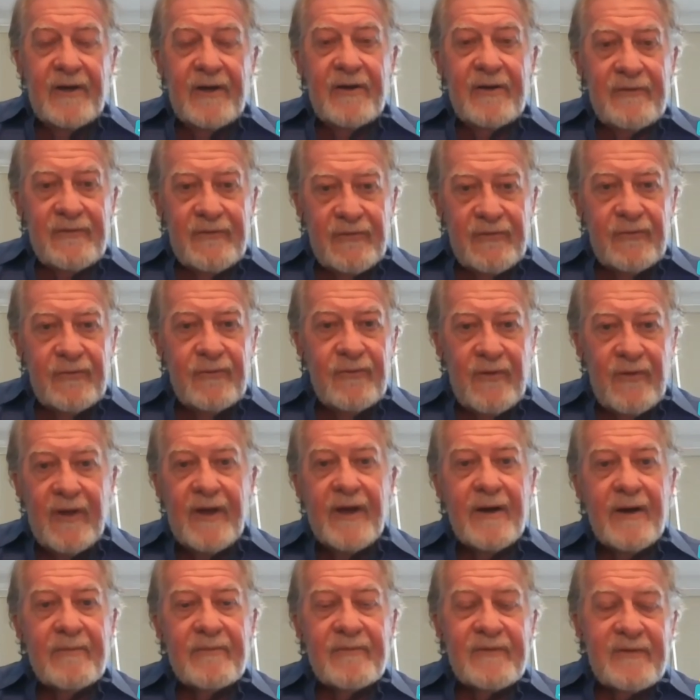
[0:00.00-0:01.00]
to
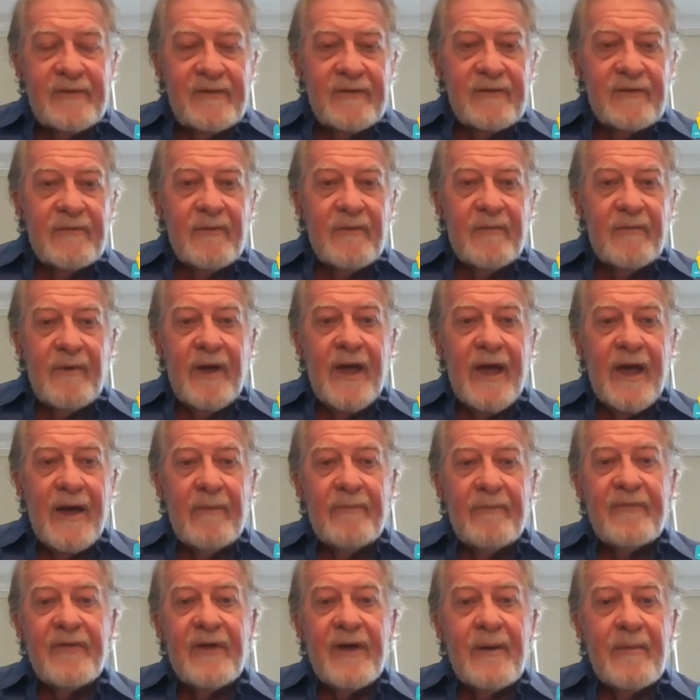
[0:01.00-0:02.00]
them to
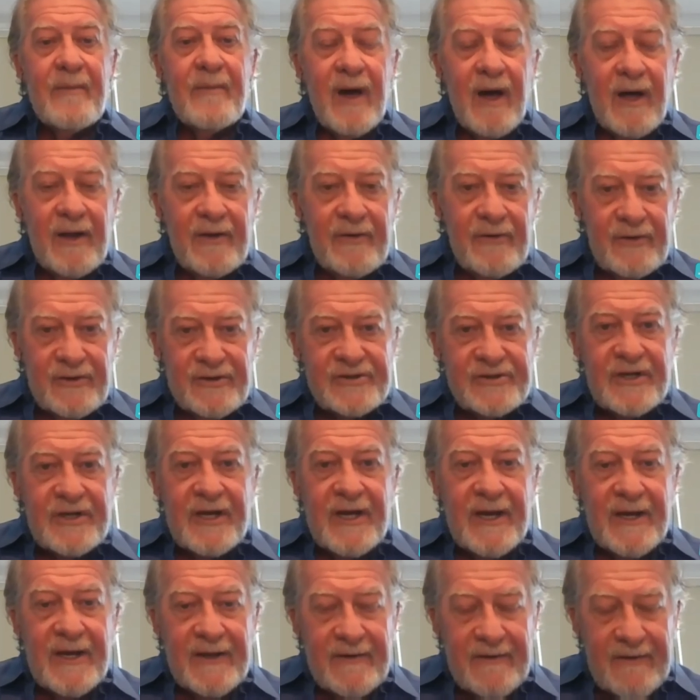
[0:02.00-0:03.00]
help them
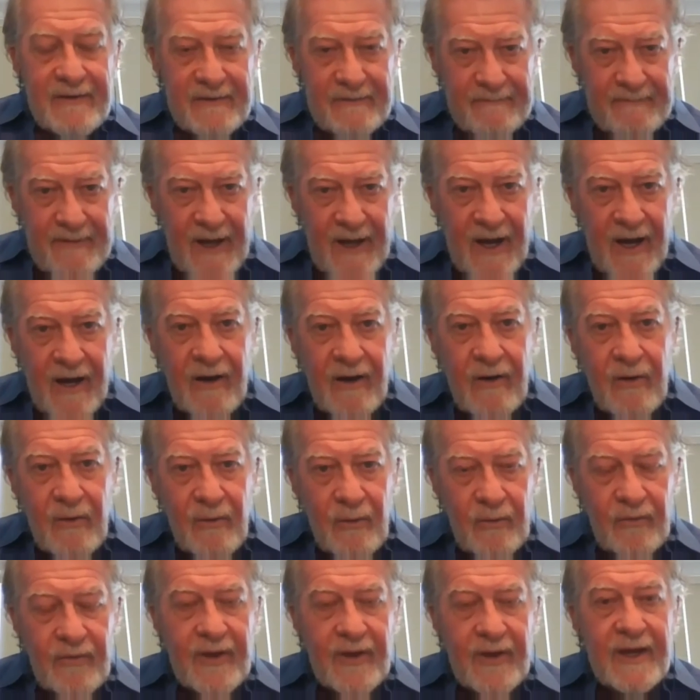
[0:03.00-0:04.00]
understand
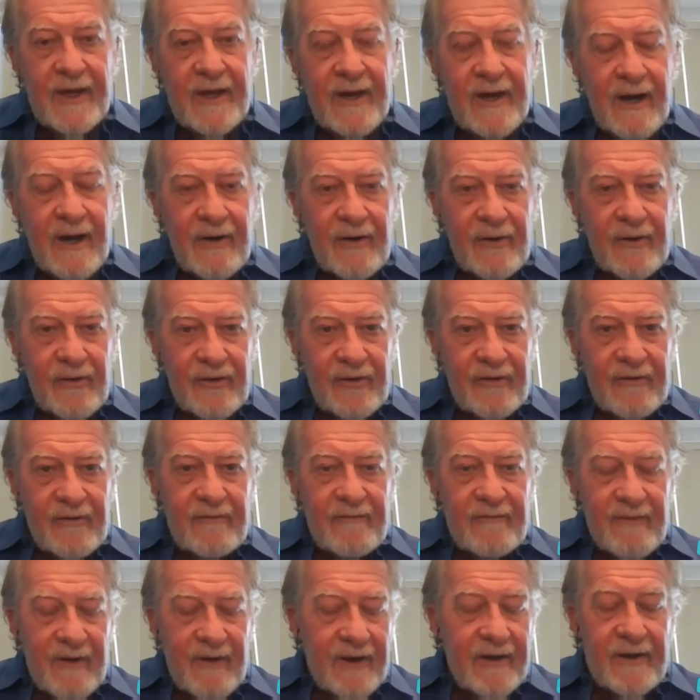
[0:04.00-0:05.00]
how they are going
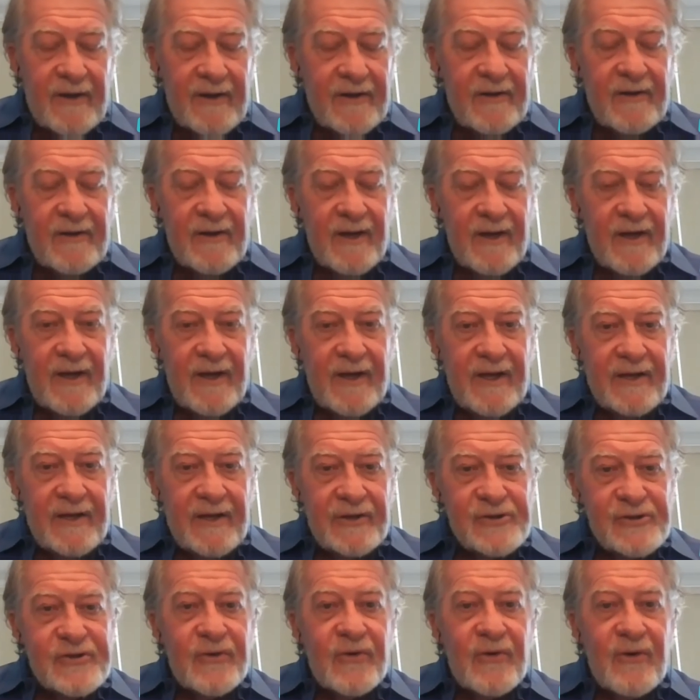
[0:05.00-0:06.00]
to
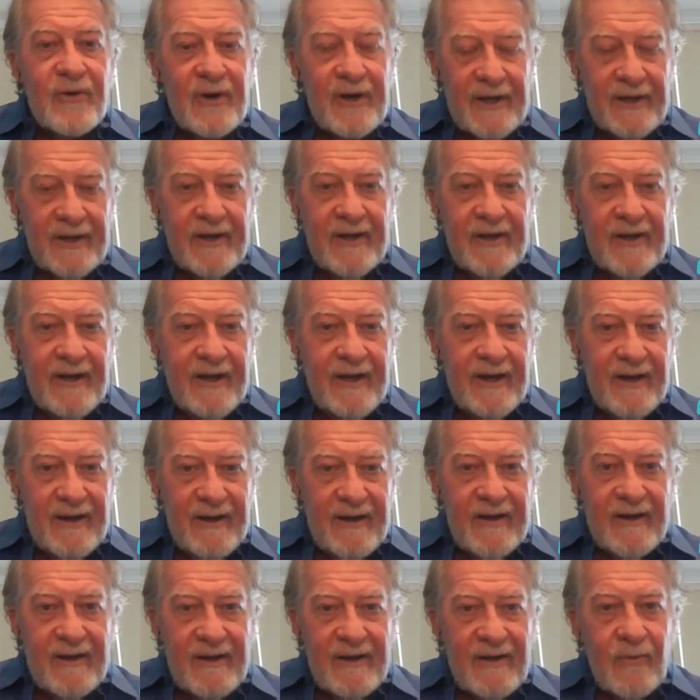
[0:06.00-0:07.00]
enjoy
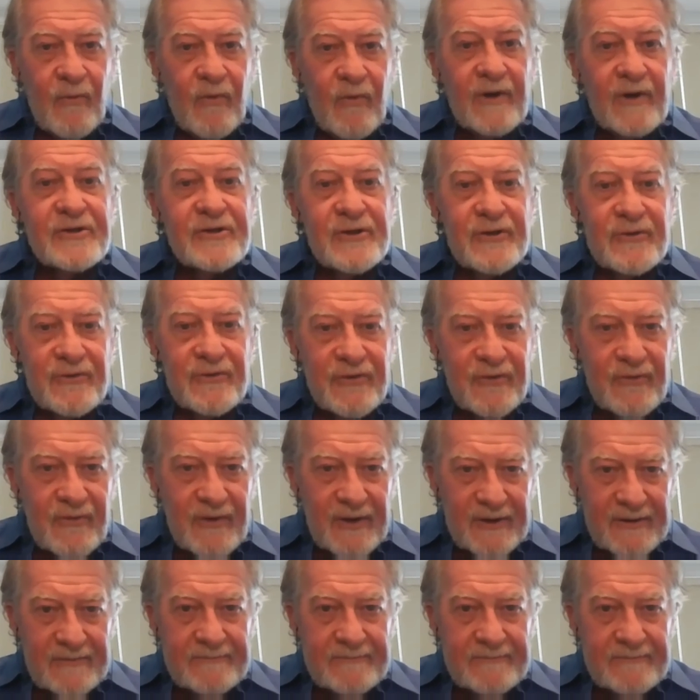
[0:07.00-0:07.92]
what you're doing.